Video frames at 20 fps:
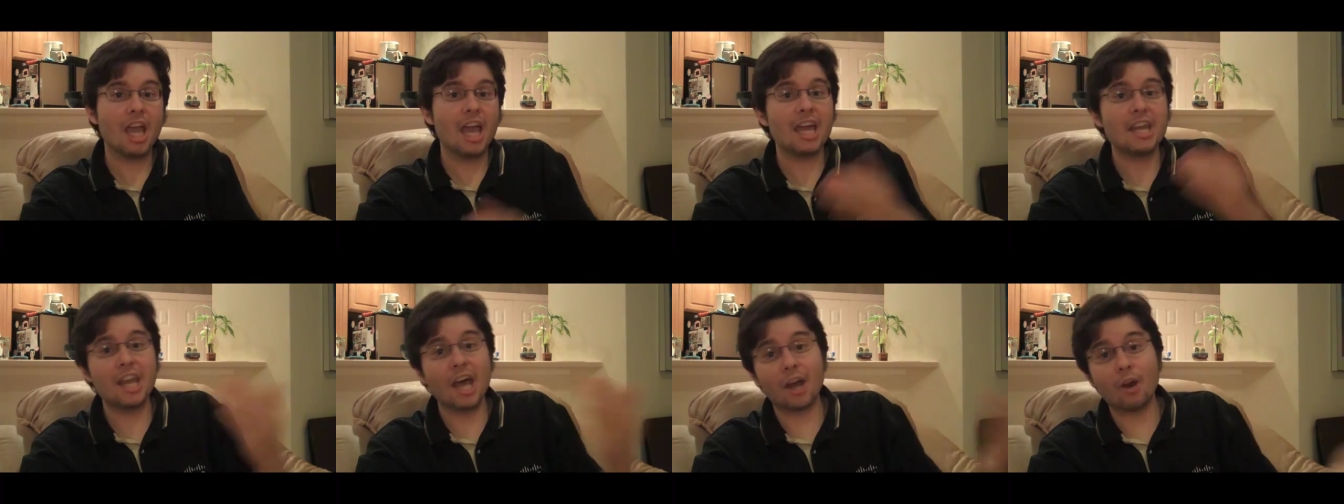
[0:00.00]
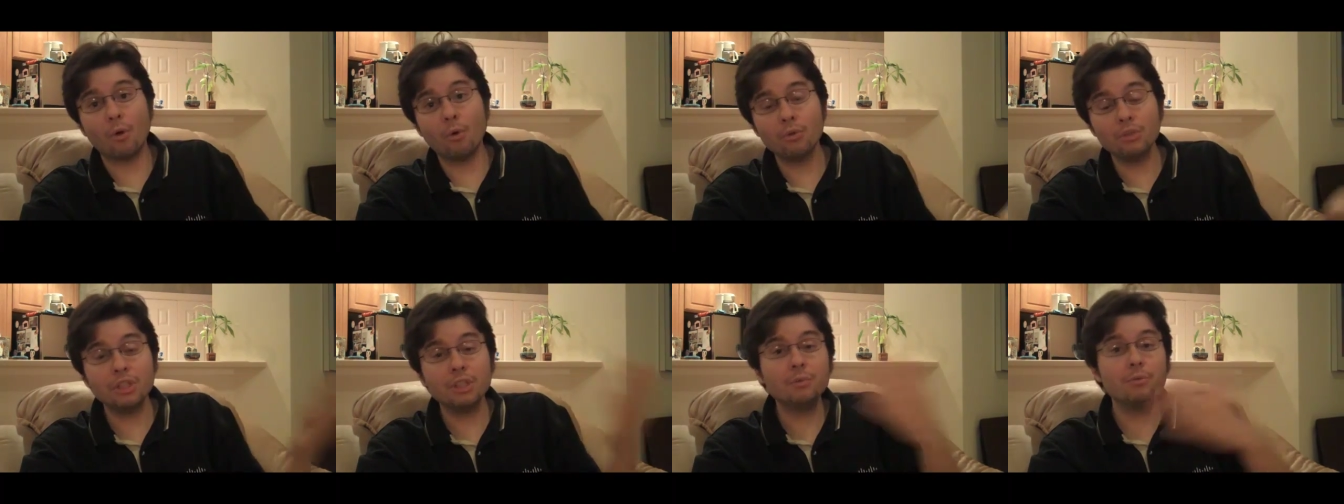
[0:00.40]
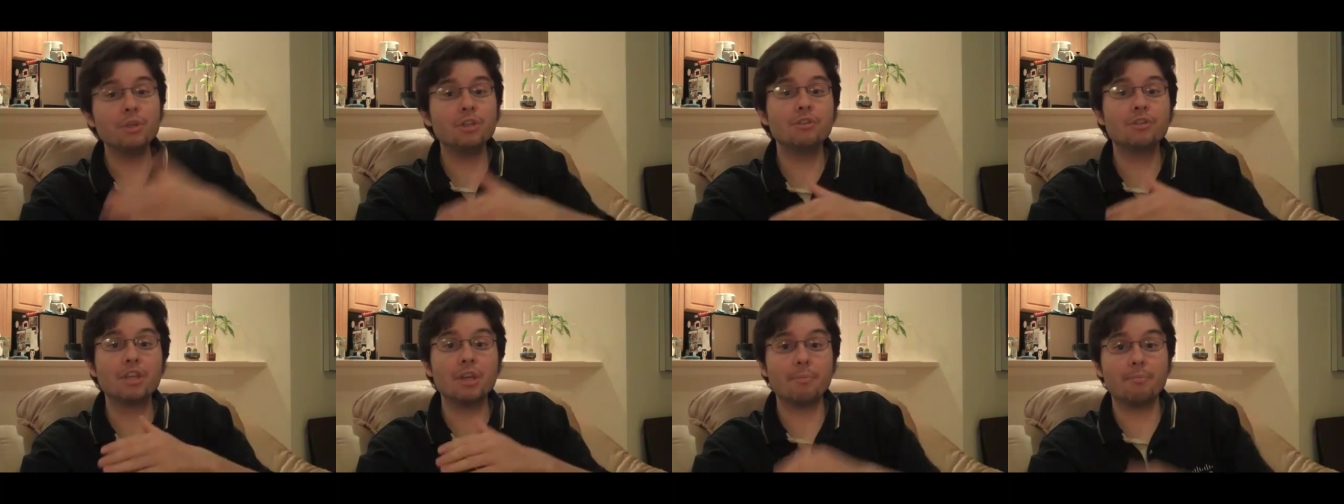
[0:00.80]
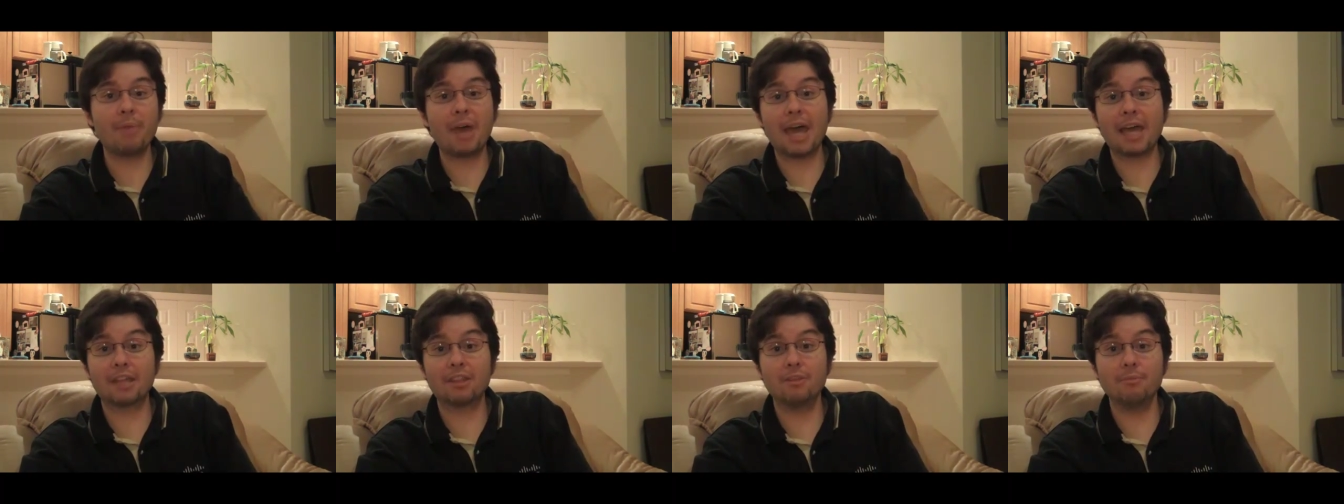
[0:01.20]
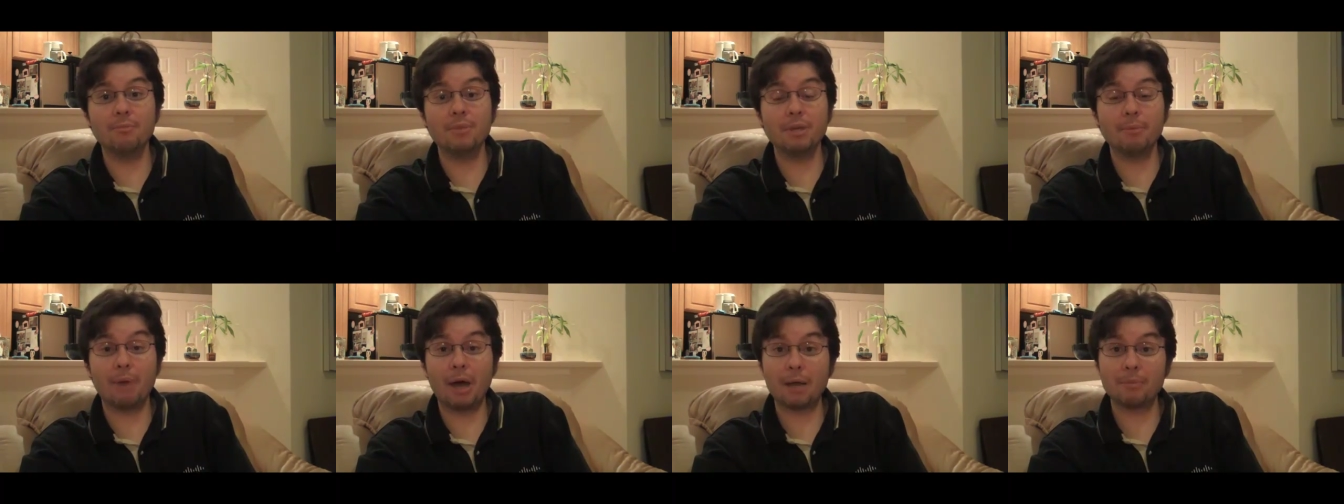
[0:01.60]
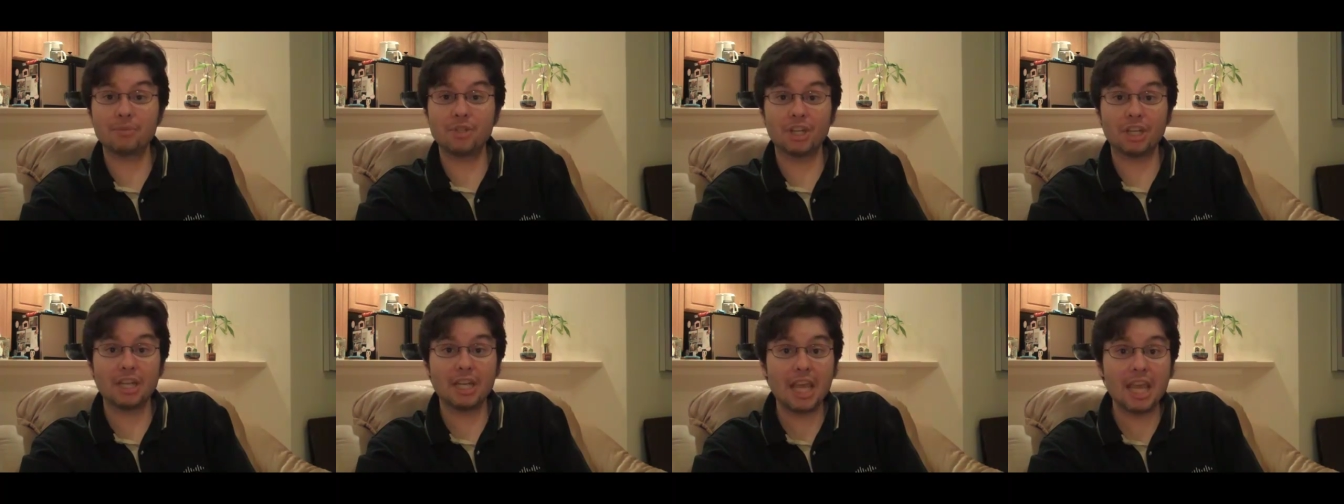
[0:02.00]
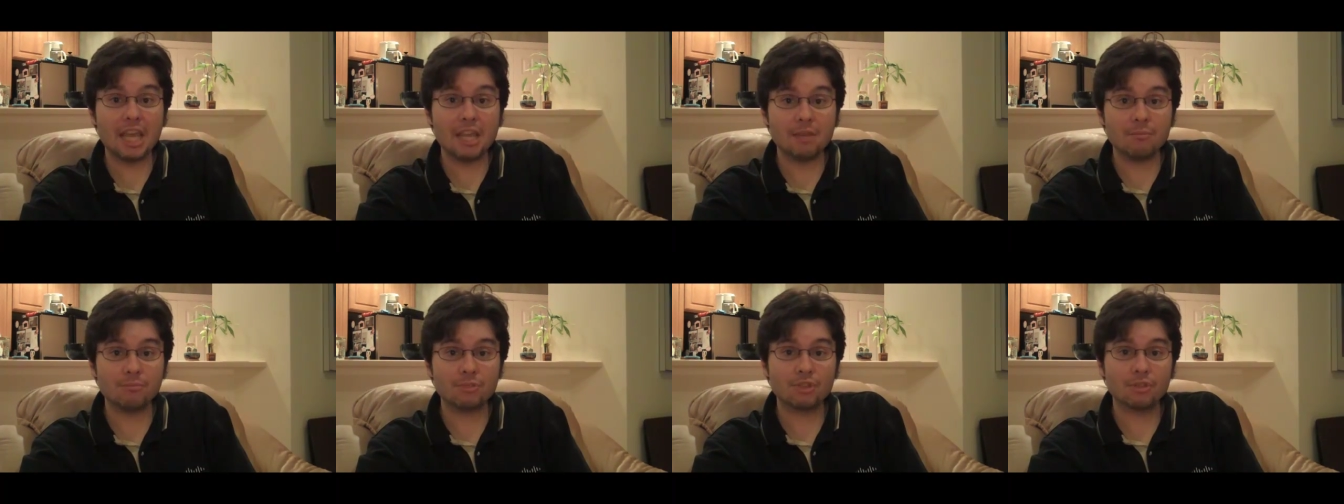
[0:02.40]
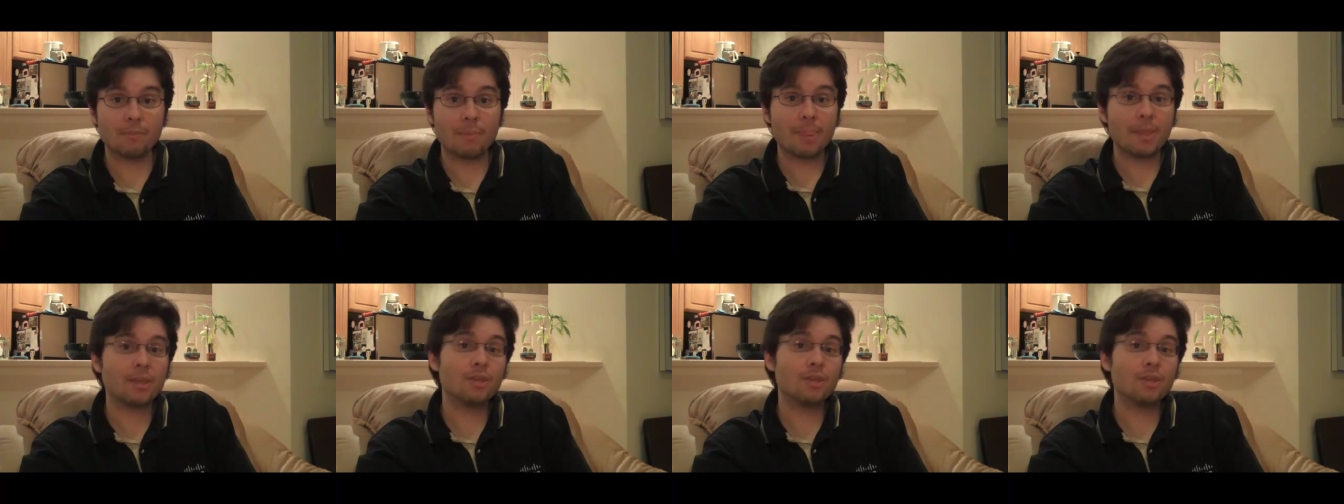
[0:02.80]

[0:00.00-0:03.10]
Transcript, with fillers: and not only will you get back the MIB object names,